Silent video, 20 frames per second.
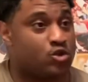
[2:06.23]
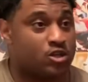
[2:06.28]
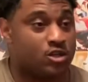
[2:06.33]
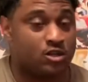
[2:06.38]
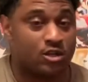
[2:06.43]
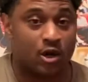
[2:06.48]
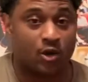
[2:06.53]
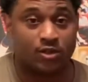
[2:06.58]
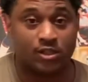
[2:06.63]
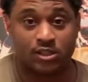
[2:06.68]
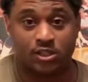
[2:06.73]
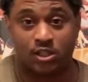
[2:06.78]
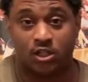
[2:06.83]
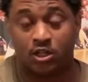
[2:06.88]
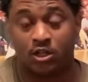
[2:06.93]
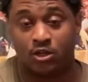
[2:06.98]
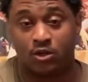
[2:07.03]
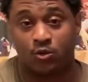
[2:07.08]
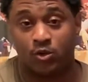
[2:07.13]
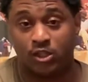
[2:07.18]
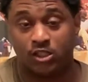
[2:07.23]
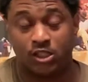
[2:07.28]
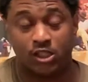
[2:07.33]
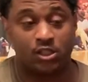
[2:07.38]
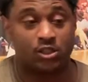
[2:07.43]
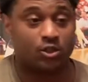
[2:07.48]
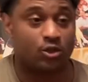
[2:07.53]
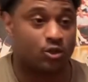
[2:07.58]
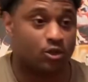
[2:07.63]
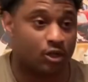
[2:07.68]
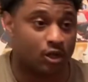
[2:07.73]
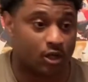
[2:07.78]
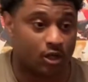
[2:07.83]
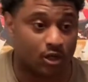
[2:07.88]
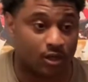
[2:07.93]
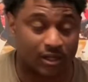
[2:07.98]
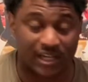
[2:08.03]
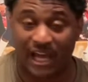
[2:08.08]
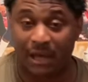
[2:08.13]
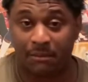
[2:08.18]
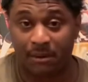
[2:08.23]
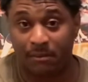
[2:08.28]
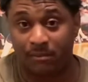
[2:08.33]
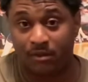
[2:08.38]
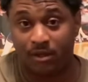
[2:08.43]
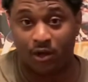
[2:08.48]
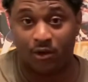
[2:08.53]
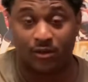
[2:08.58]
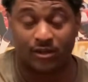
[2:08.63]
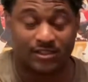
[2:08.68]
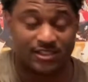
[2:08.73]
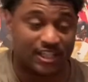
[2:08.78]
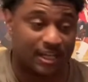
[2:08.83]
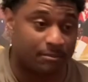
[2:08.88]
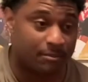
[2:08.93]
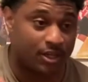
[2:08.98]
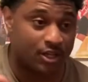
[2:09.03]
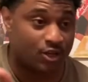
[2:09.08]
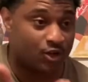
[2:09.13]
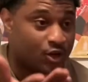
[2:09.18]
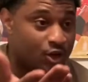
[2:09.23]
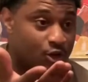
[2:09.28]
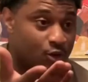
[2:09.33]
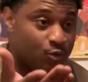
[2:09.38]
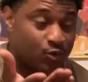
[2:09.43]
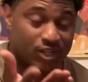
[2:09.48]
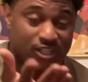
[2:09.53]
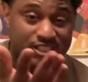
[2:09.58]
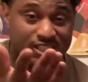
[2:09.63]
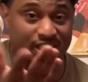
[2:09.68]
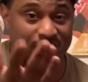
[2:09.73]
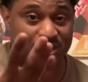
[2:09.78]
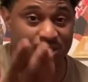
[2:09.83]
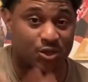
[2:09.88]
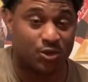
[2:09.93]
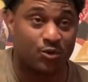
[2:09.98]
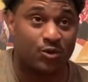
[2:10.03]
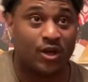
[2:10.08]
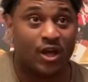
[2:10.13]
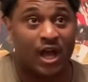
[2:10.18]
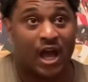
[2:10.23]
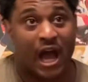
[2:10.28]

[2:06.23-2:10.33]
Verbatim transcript: You know, this girl, what she do. Uh comment below and tell me what she do.